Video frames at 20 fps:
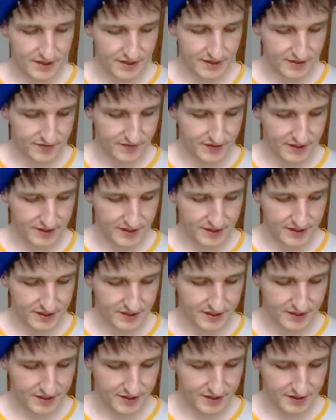if it's
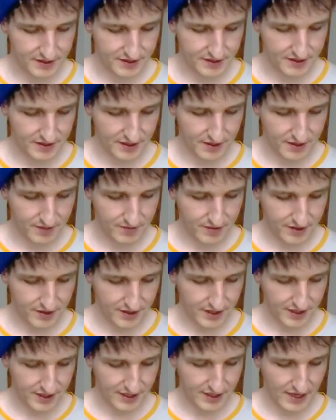
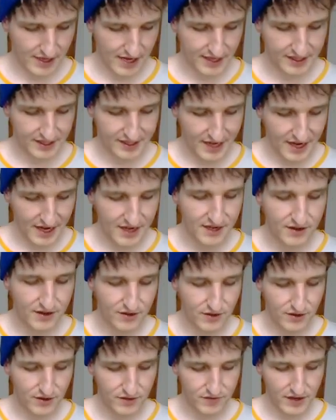something like
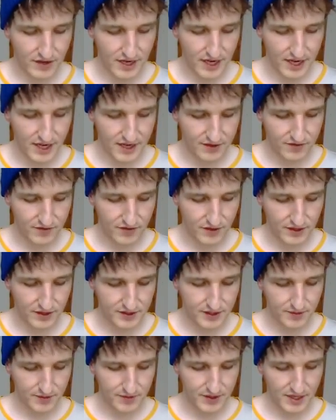9/8, for
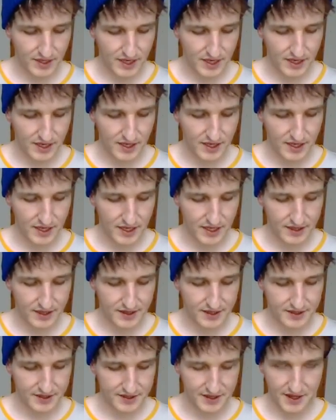example,
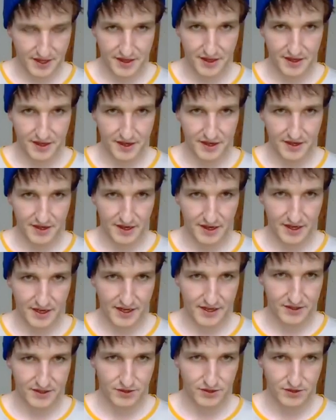this I think, like
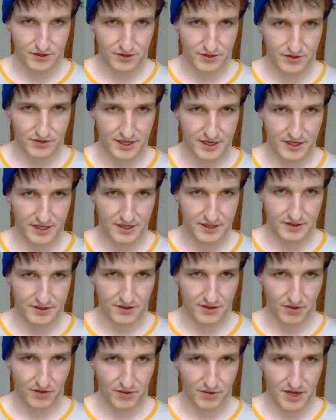I told you already, in
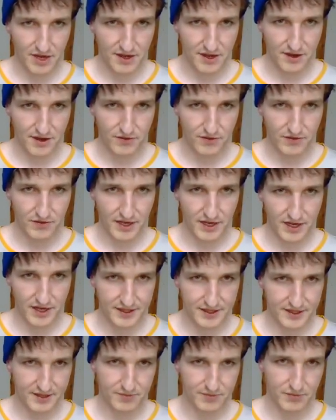
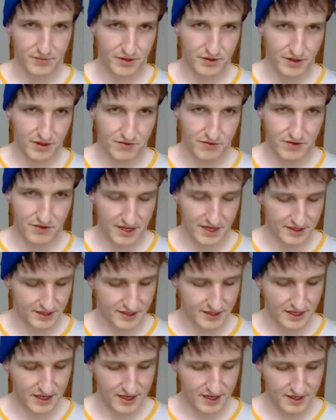3/8 and put 3
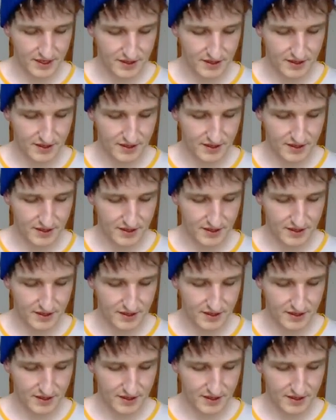inside.